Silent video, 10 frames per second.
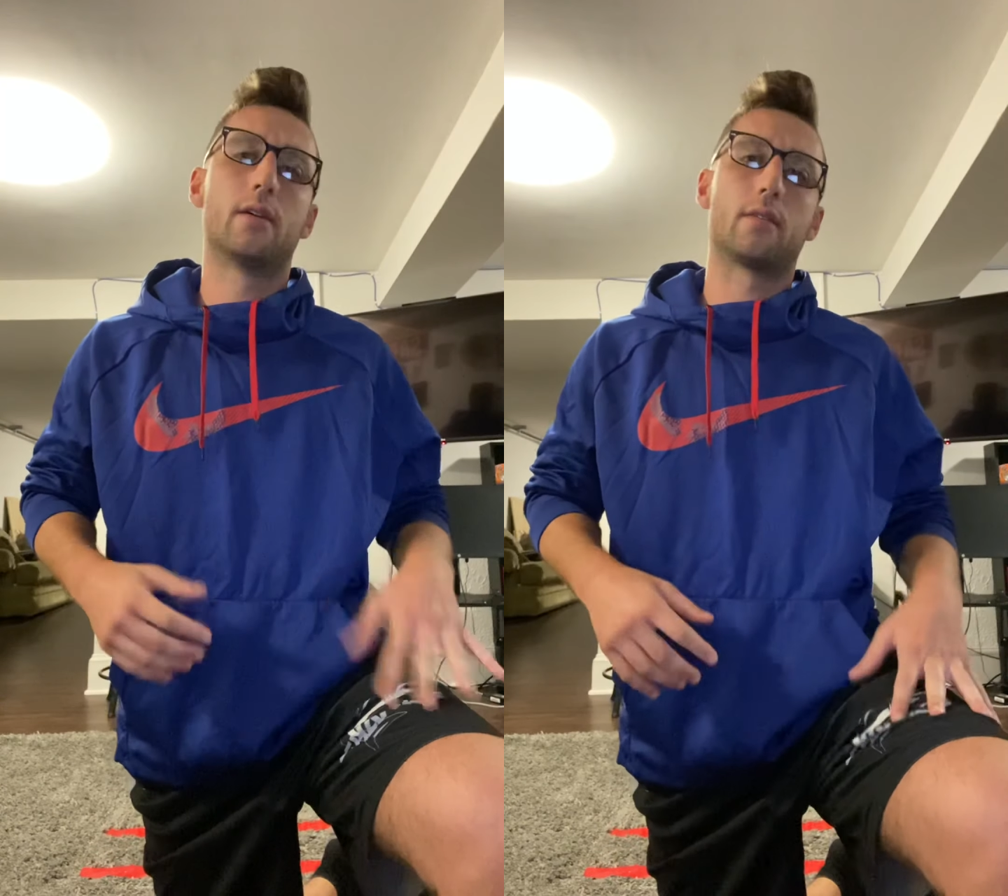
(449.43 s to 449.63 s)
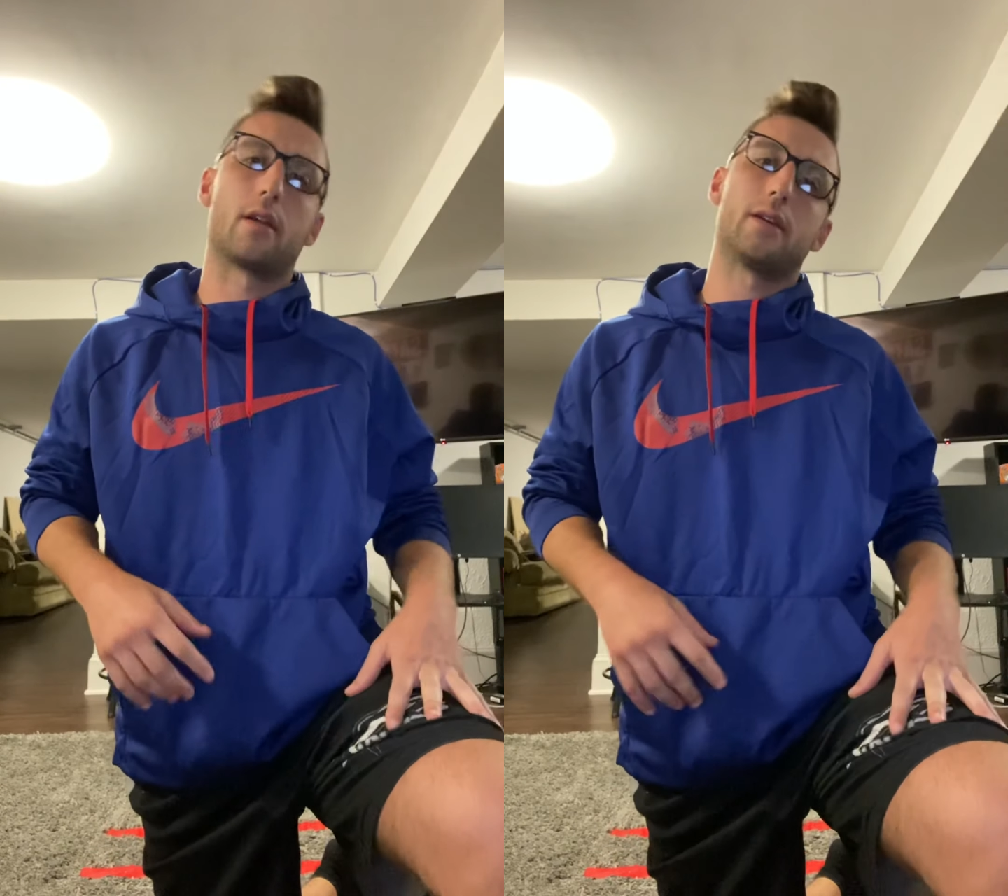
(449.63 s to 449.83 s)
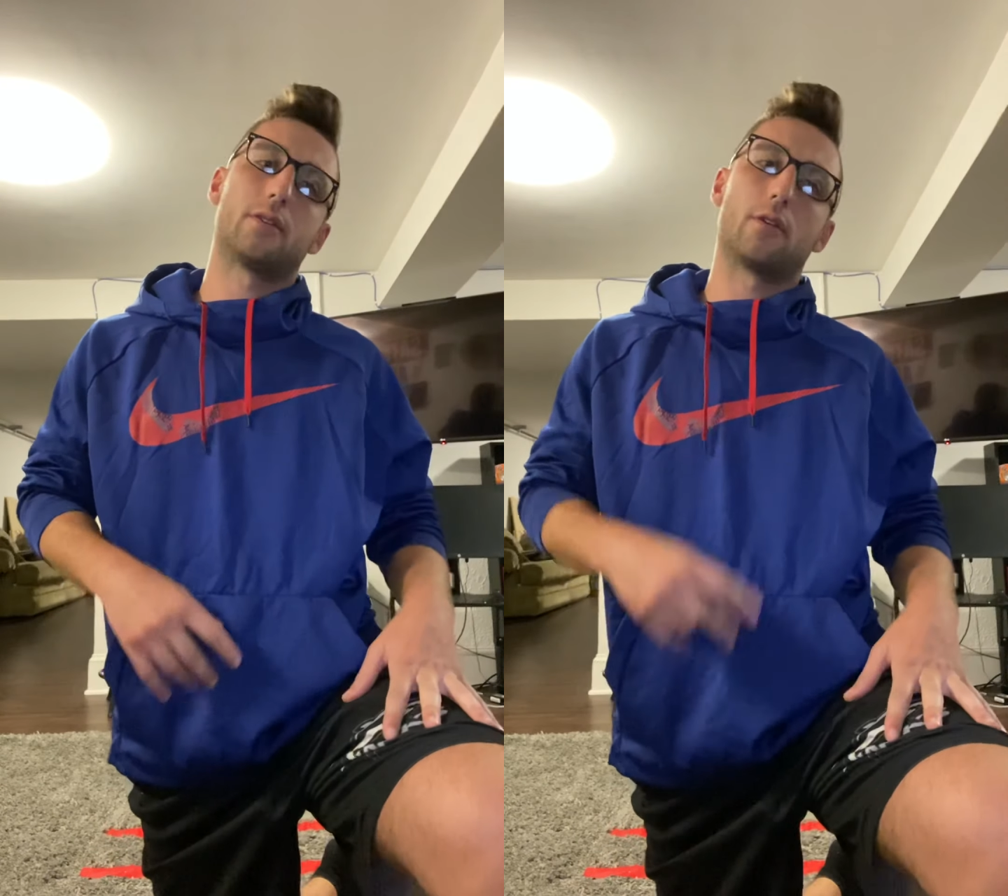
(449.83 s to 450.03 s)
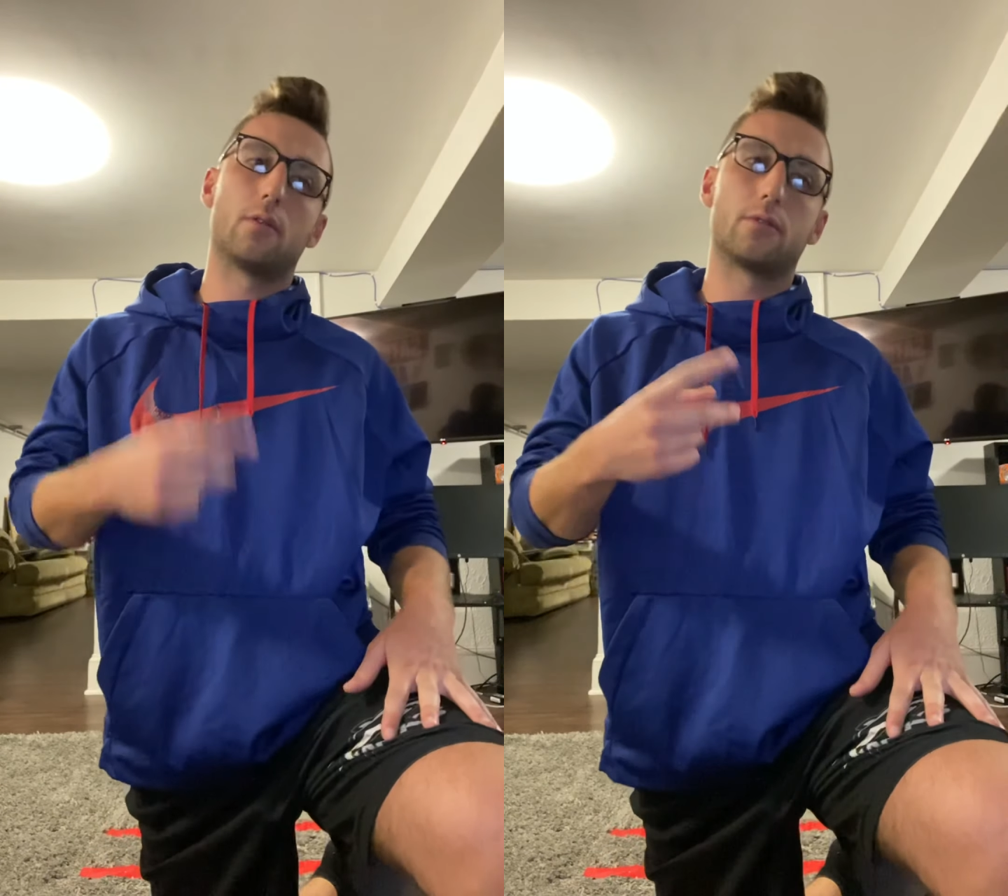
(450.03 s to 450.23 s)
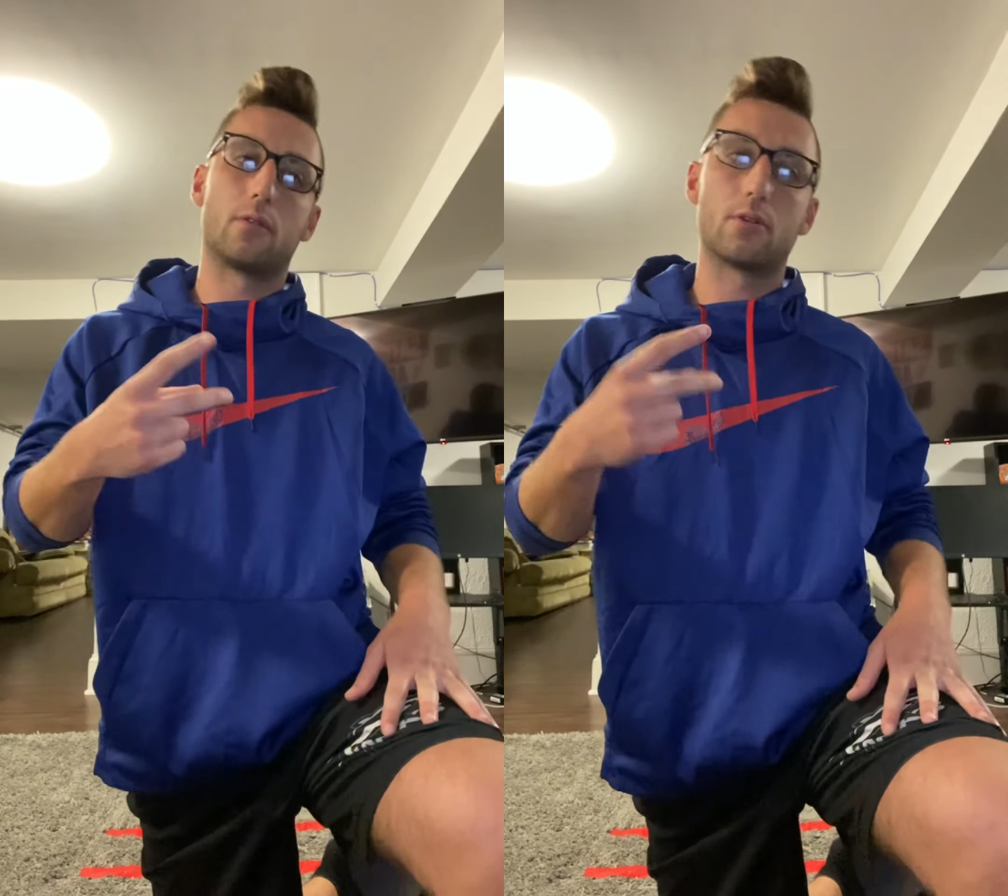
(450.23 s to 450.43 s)
Right, so
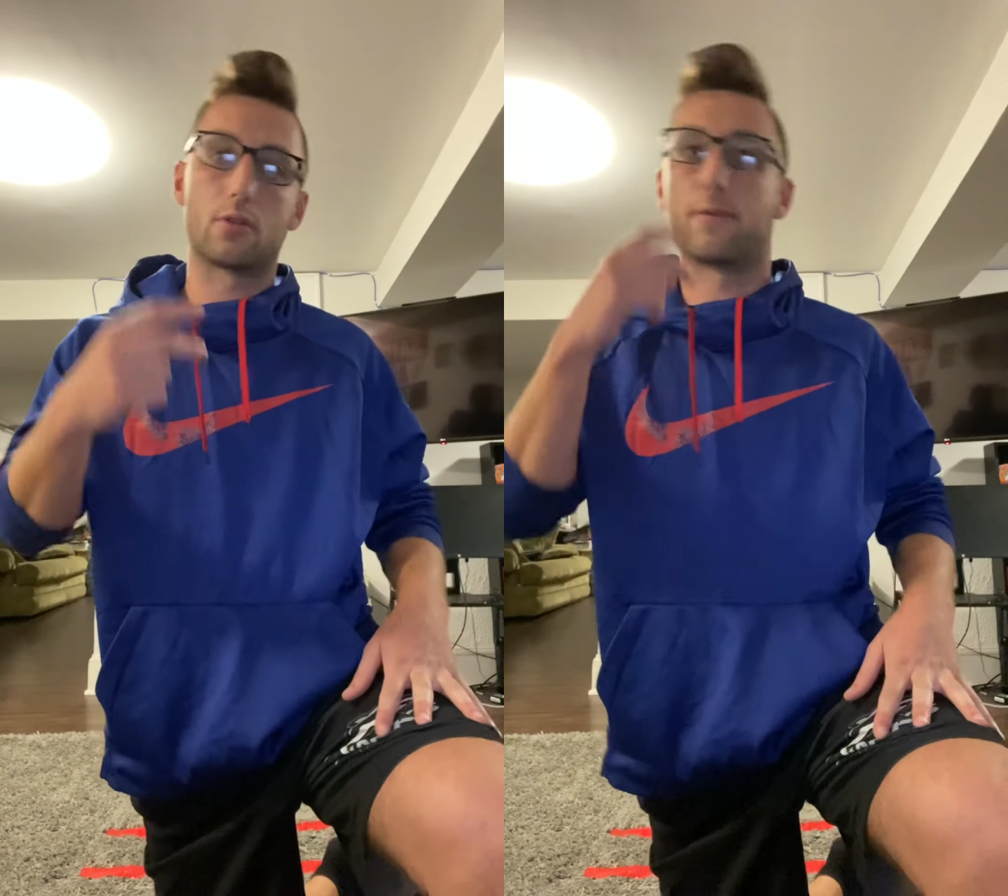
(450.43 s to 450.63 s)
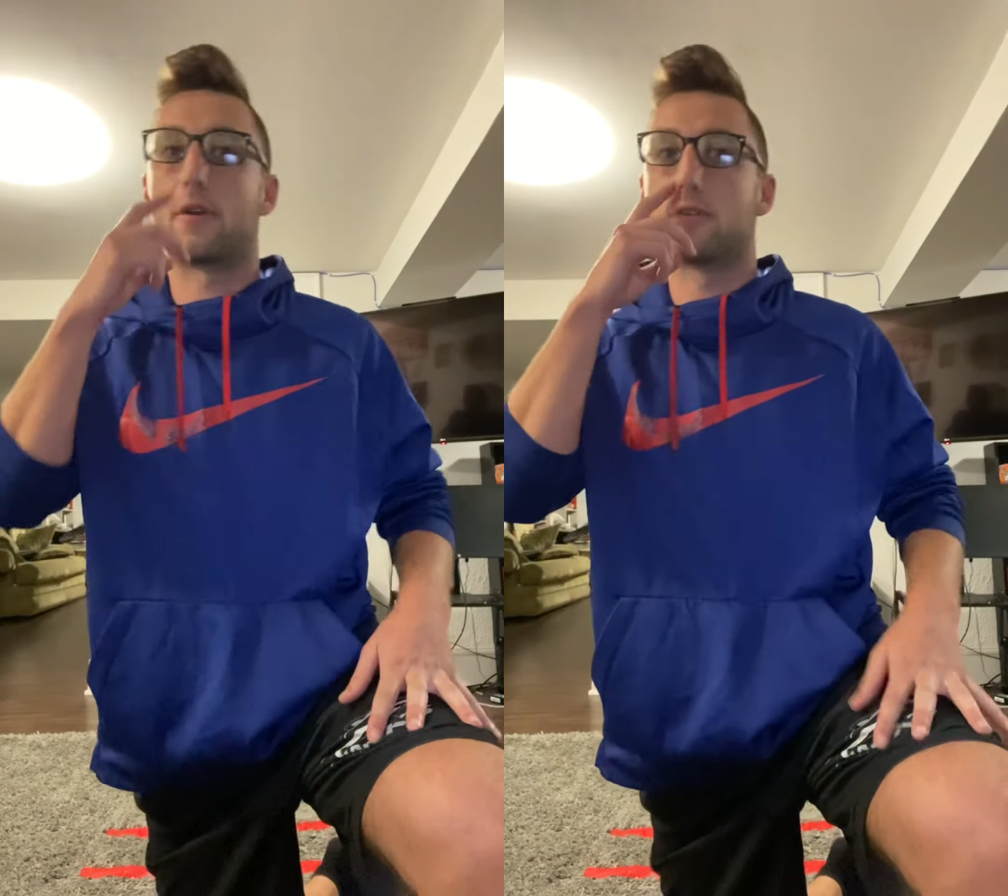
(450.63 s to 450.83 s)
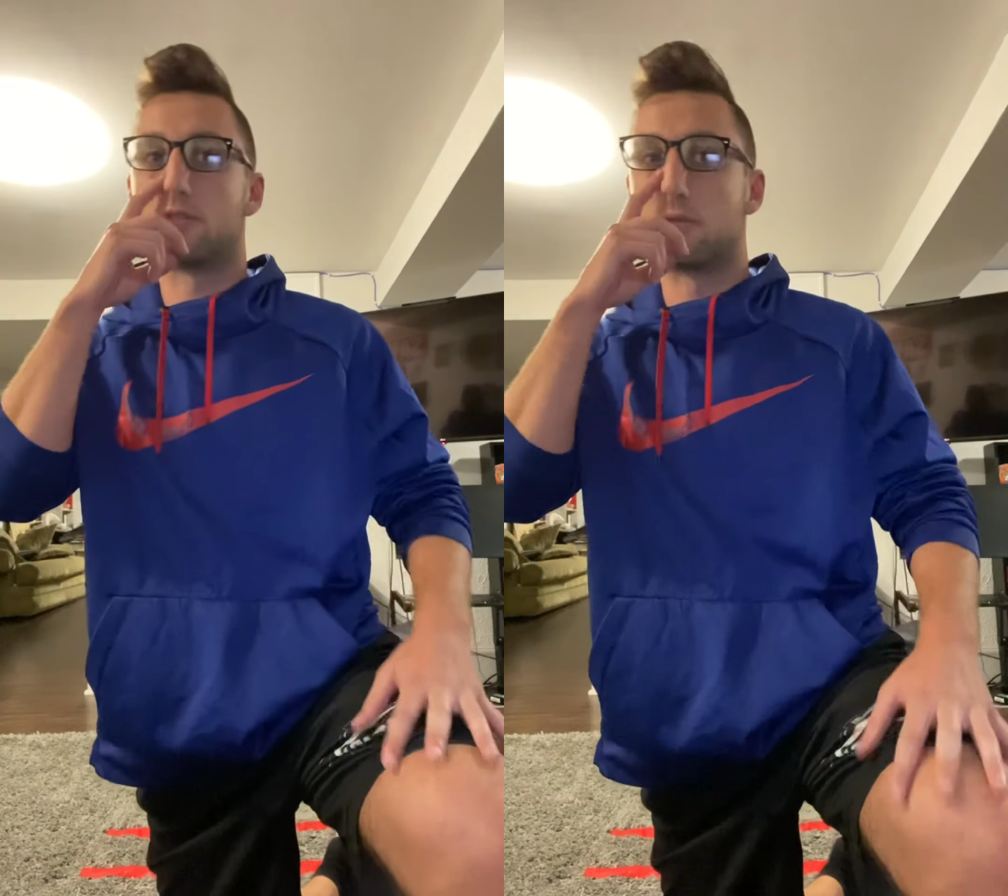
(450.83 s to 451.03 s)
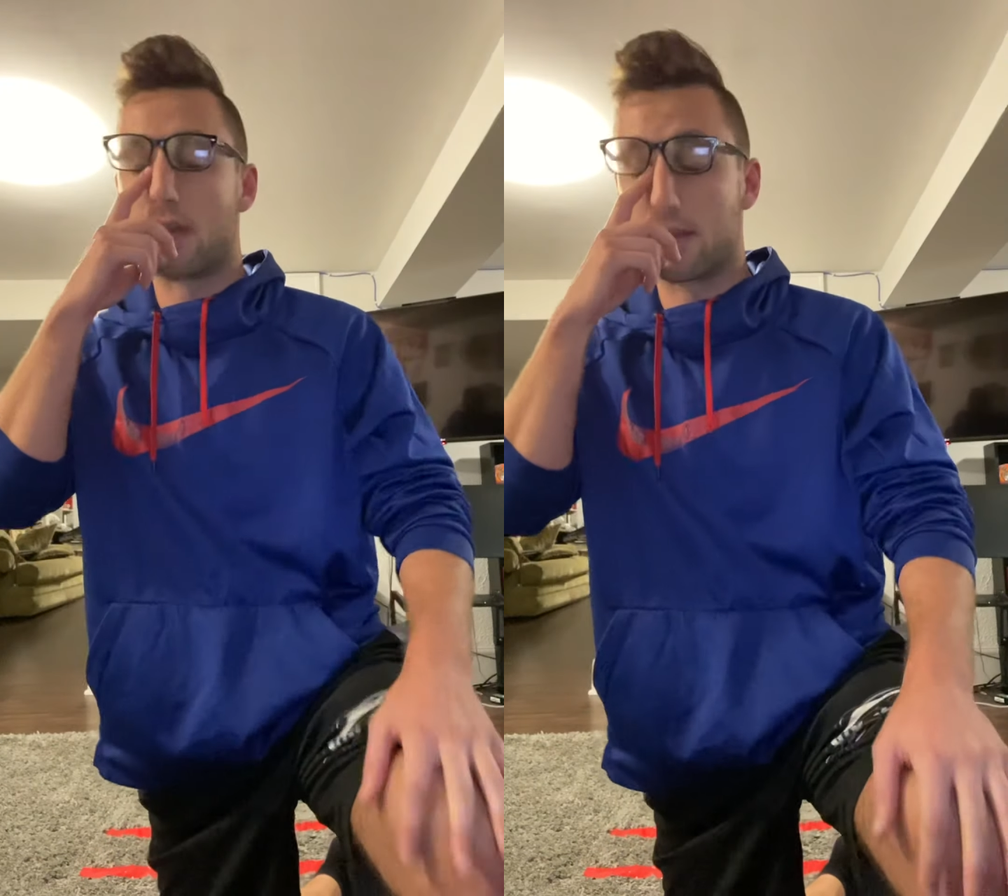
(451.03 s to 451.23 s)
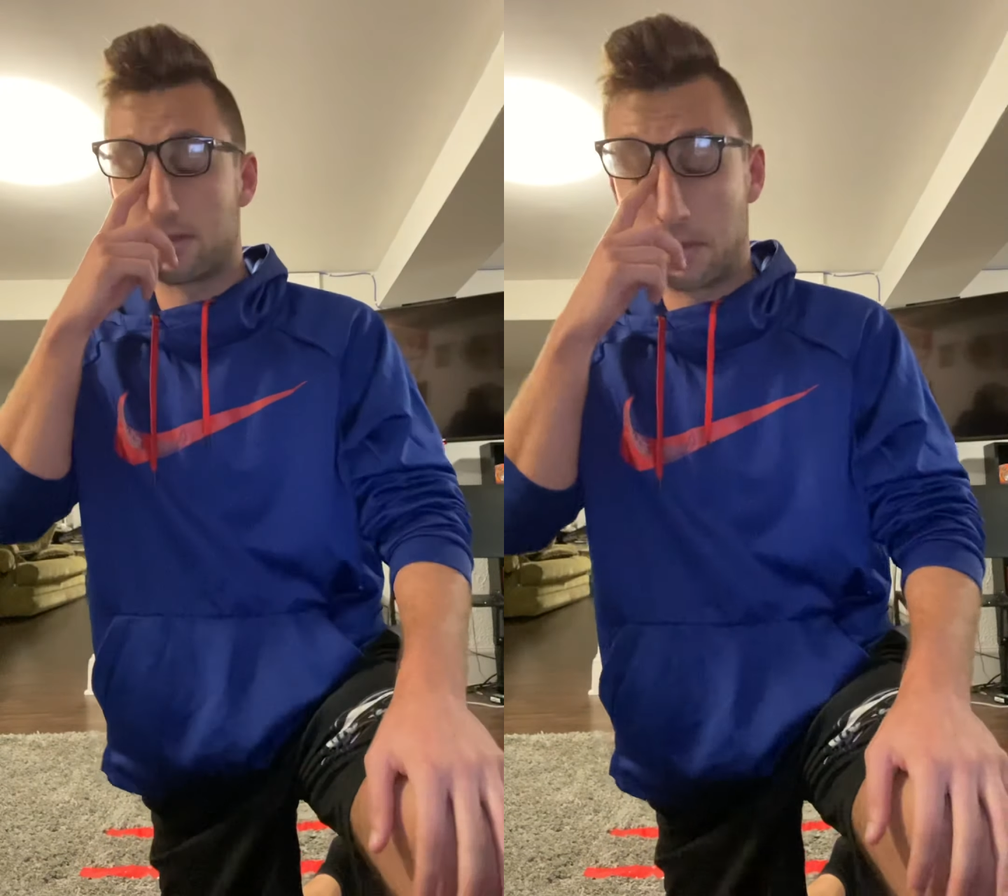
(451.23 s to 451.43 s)
those are the first two
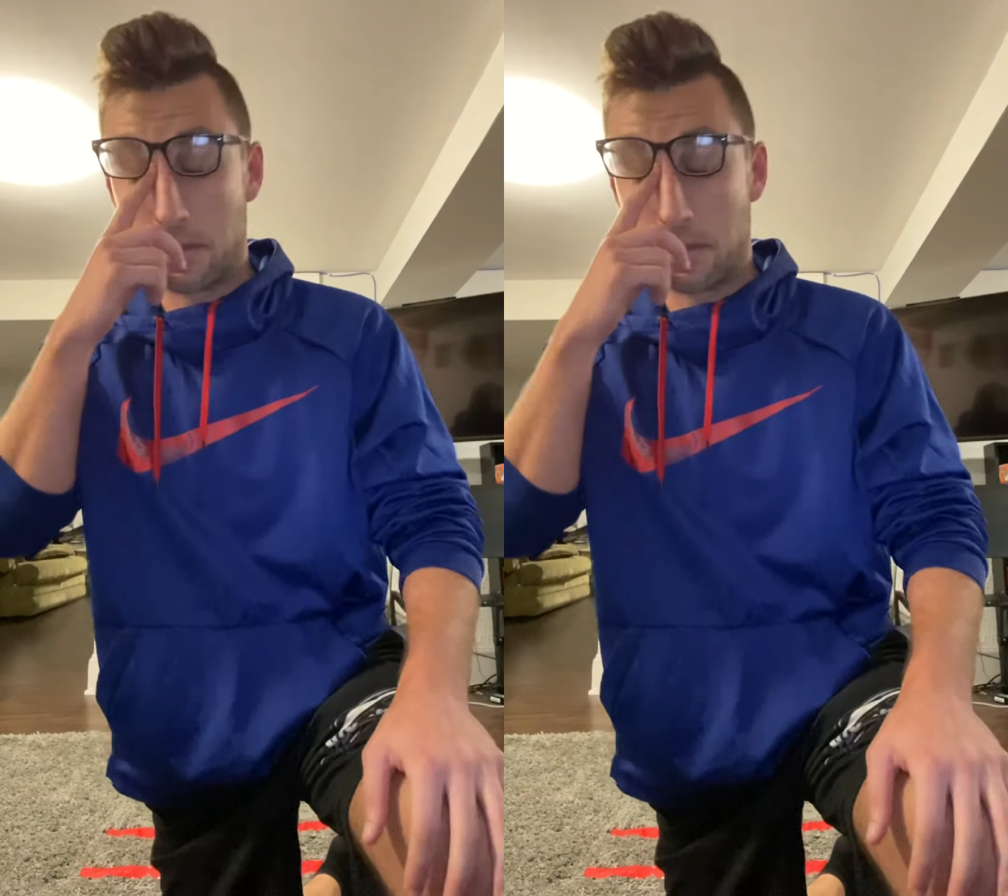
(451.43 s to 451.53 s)
tests.